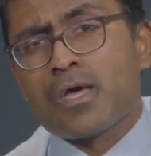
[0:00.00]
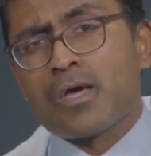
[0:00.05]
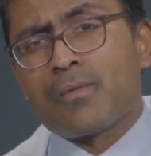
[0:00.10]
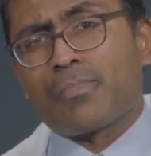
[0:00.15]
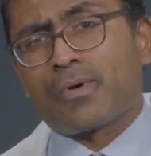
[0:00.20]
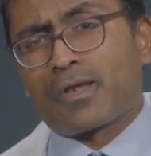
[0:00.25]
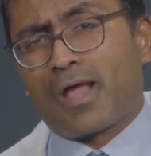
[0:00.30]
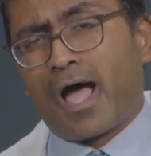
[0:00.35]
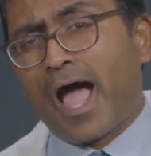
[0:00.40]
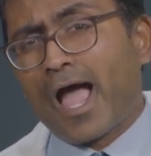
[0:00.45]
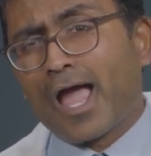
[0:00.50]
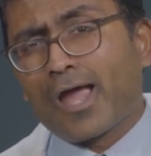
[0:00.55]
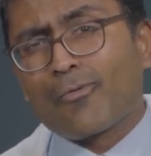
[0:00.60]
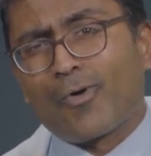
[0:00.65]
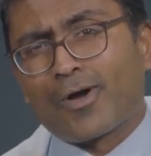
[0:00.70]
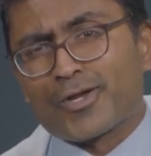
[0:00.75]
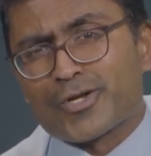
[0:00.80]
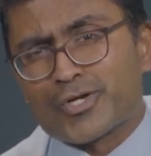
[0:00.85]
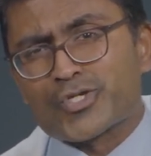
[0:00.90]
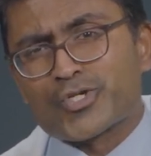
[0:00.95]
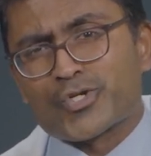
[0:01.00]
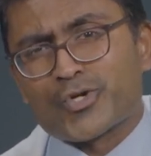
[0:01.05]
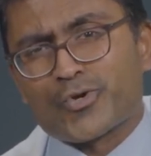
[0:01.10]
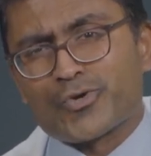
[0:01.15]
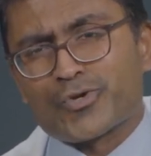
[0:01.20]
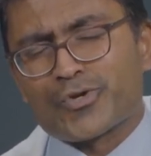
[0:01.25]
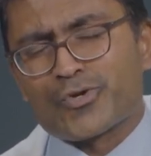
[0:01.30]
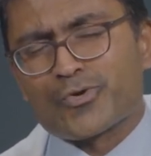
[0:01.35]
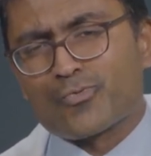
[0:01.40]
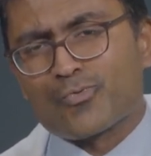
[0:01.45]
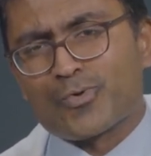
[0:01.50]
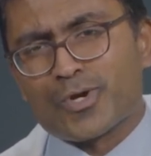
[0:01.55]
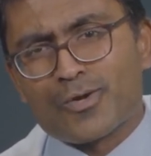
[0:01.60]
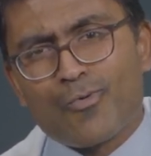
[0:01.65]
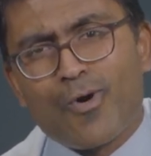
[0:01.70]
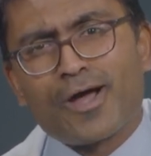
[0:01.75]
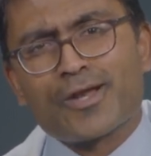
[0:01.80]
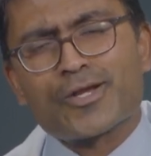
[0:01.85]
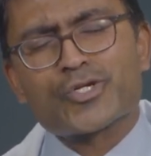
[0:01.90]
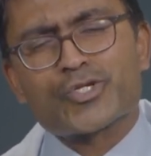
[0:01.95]
But I want to assure you, we
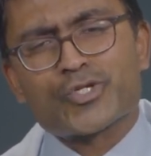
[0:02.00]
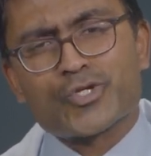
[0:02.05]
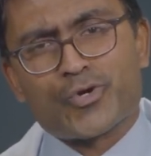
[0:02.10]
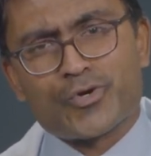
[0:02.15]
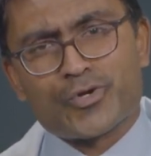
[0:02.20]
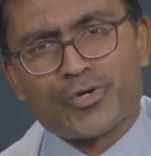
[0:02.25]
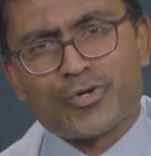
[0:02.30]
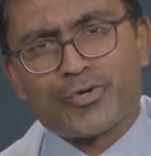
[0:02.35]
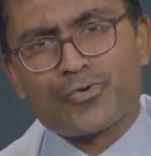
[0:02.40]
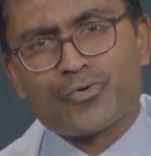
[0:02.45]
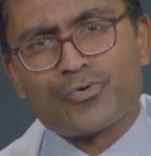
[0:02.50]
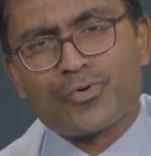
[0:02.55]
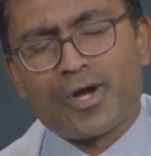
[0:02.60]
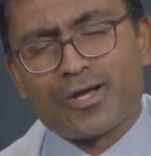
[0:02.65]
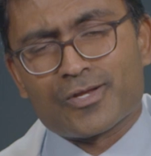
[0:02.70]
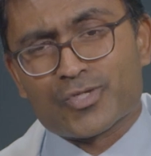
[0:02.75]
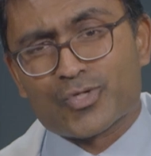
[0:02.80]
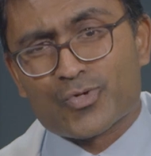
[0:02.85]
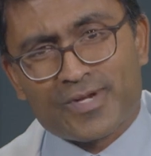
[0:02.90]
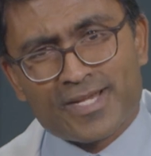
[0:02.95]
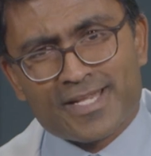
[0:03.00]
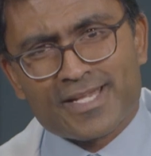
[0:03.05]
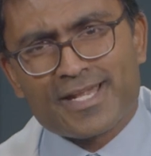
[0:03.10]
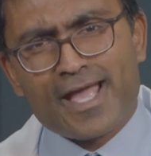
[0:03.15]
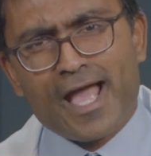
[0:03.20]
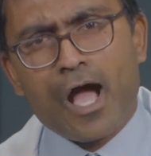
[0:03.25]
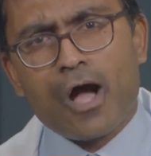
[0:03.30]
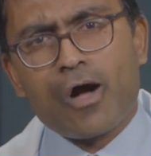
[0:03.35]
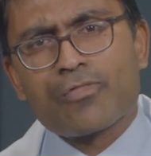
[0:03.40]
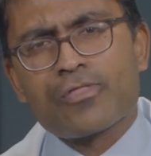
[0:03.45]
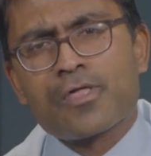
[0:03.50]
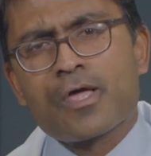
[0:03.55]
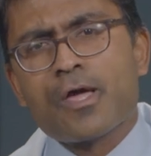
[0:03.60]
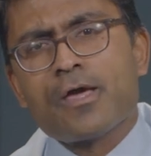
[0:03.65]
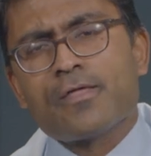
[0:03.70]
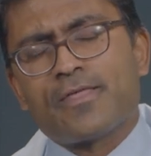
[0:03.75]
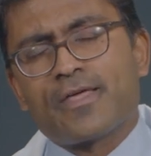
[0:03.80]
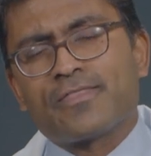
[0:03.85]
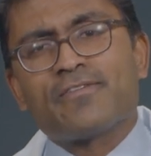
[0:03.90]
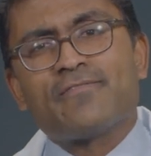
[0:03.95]
want to assure you, uh, Trinity Health,
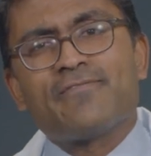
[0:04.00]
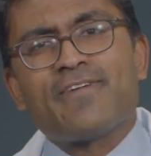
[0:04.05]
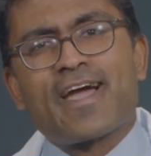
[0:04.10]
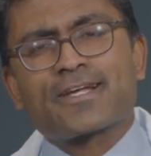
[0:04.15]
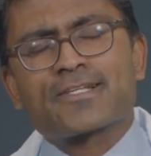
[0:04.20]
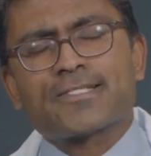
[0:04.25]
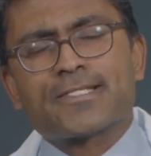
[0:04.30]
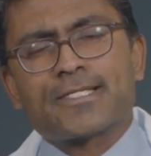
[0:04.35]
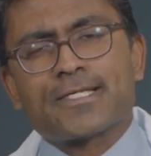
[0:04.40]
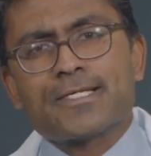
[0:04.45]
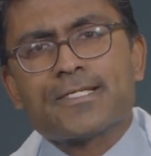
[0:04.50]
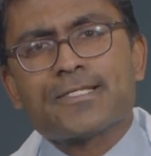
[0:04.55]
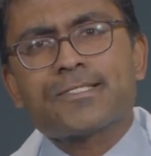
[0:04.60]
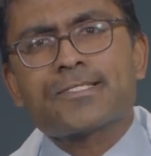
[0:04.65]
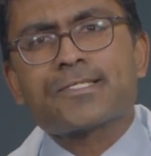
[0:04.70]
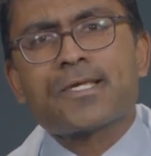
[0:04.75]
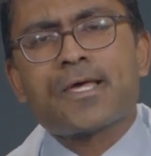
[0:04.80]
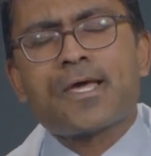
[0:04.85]
that the vaccines